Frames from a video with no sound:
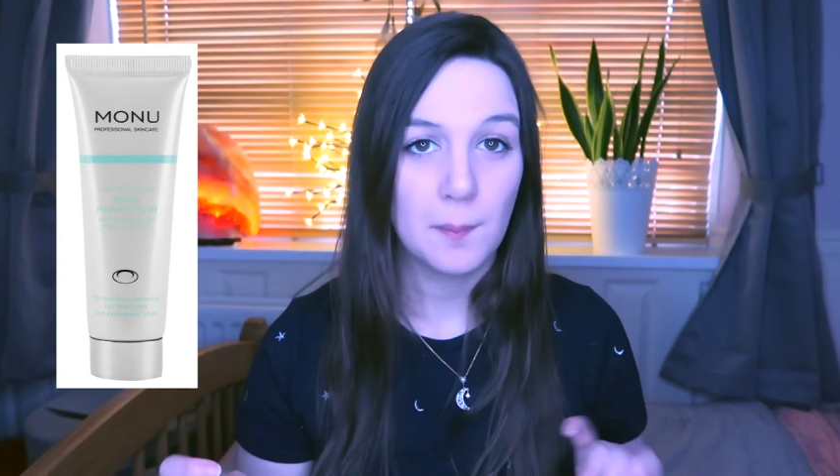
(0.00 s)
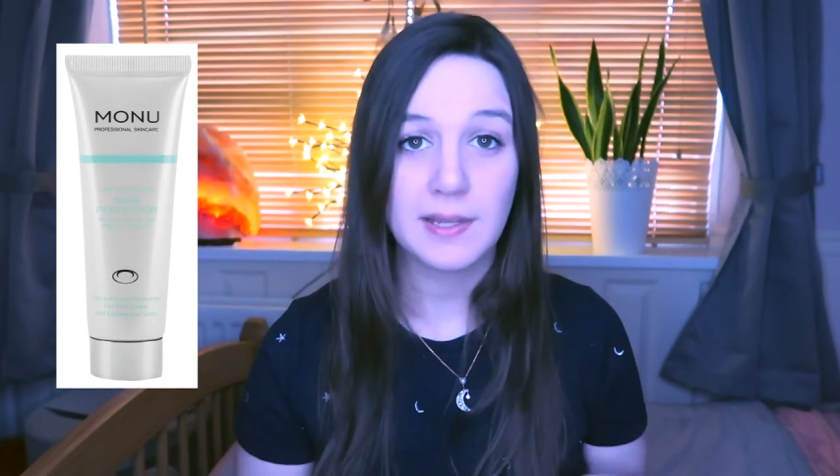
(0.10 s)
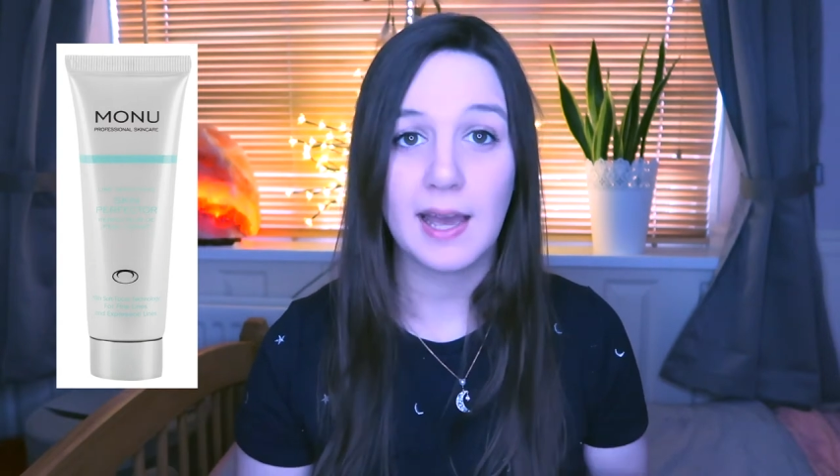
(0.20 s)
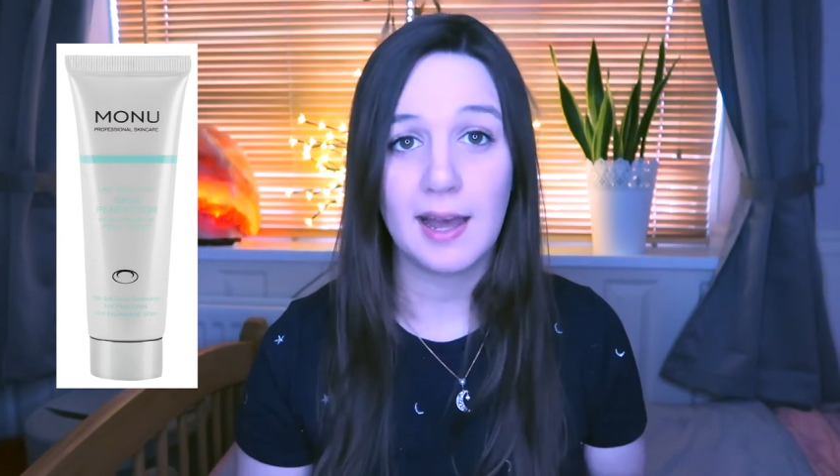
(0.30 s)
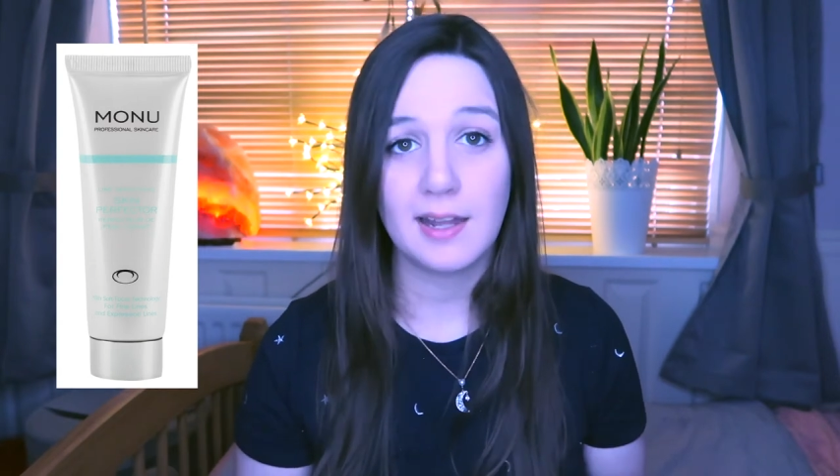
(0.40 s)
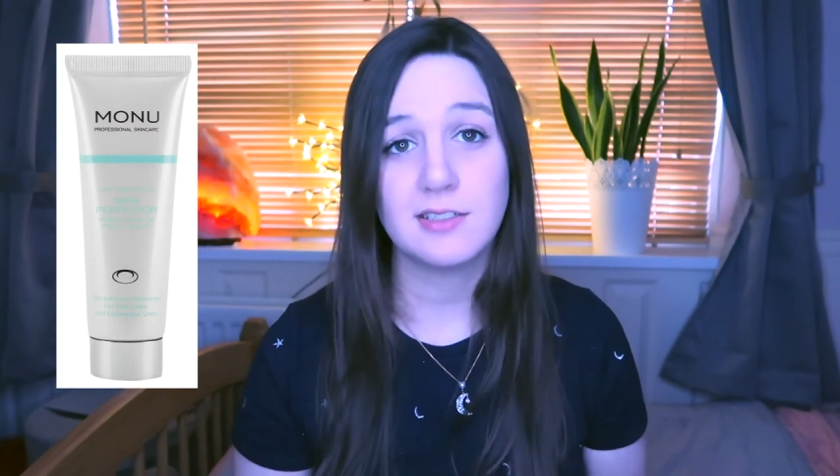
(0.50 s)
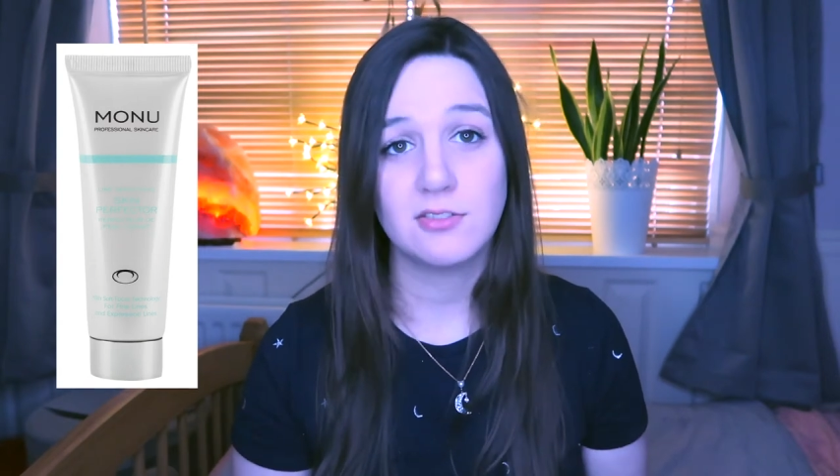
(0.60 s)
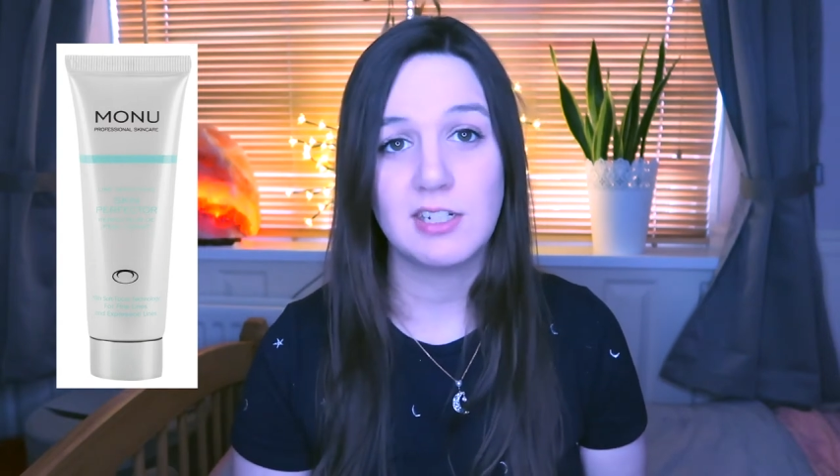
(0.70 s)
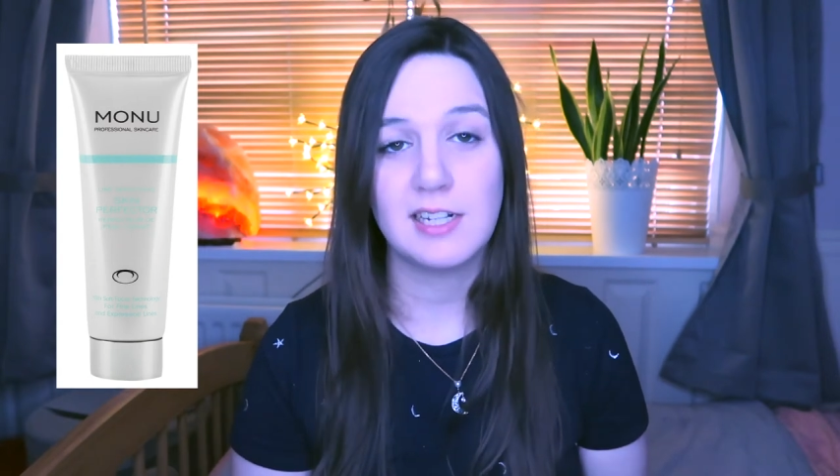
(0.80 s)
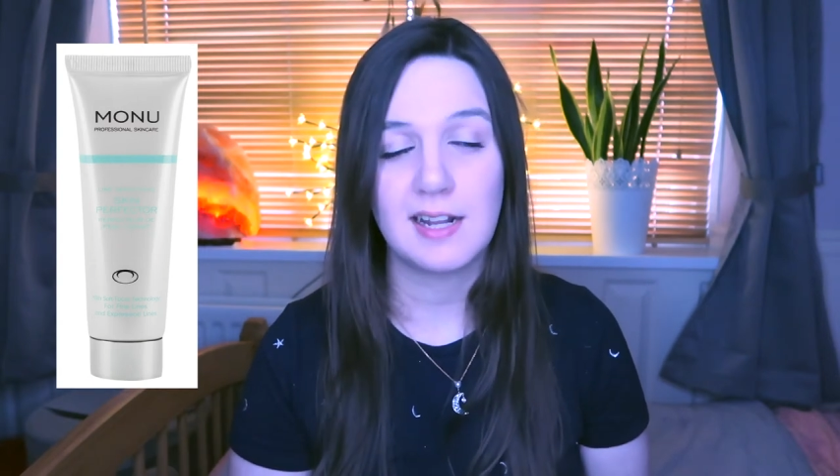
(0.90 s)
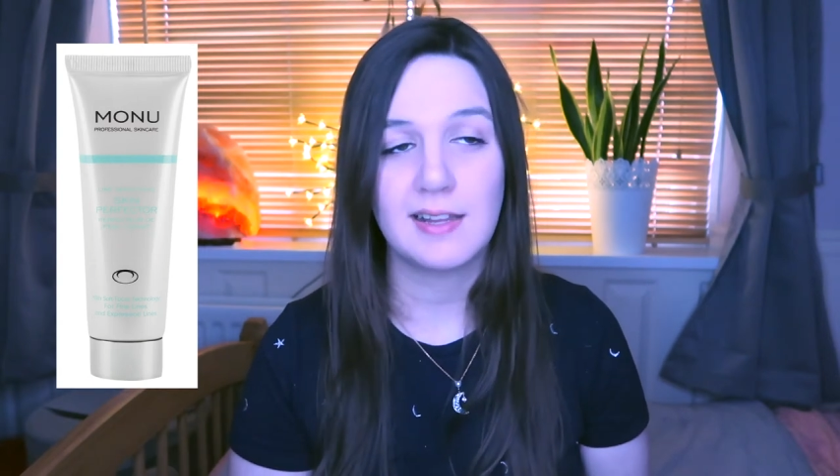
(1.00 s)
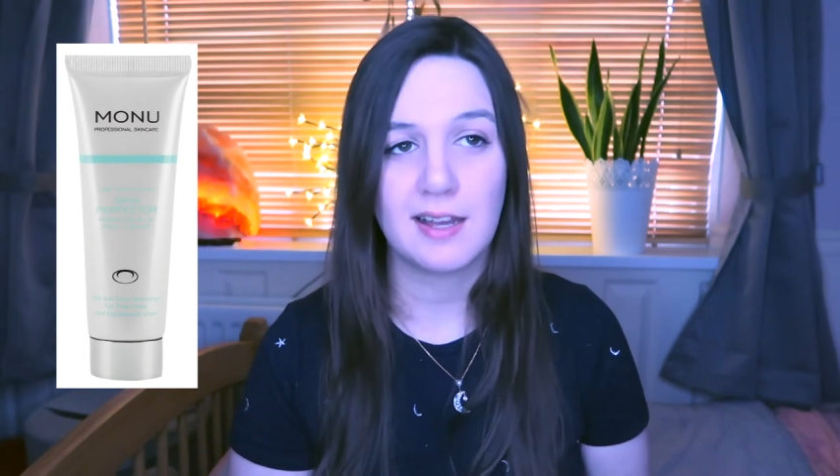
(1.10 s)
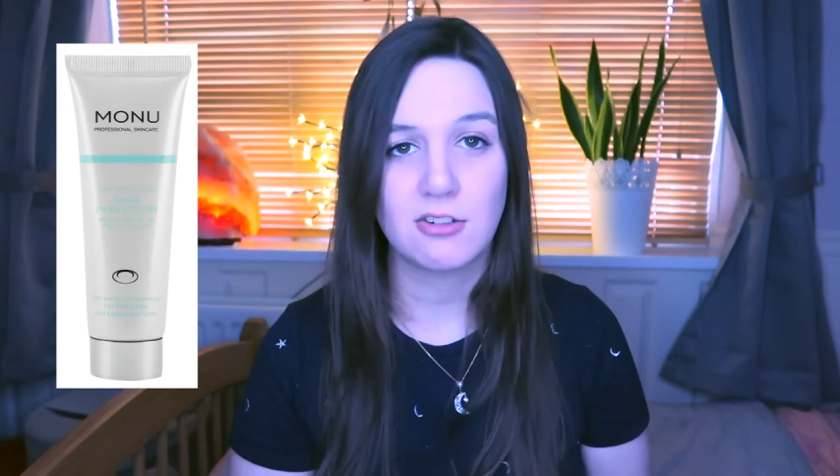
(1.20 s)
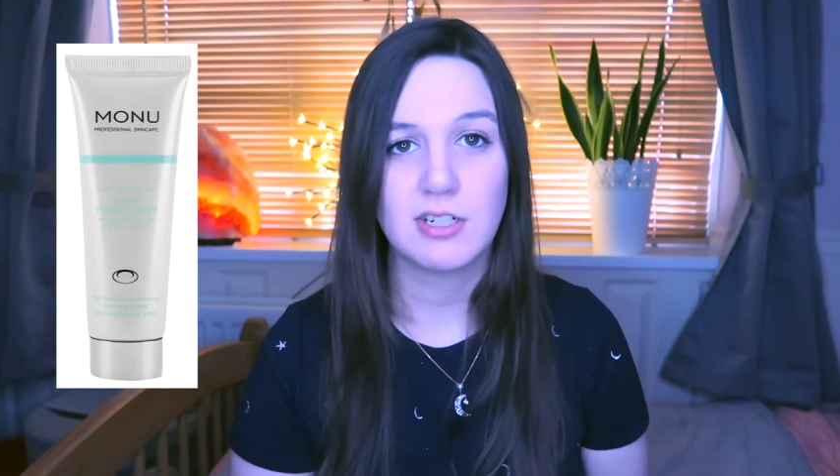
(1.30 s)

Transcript: But yeah, I did really like that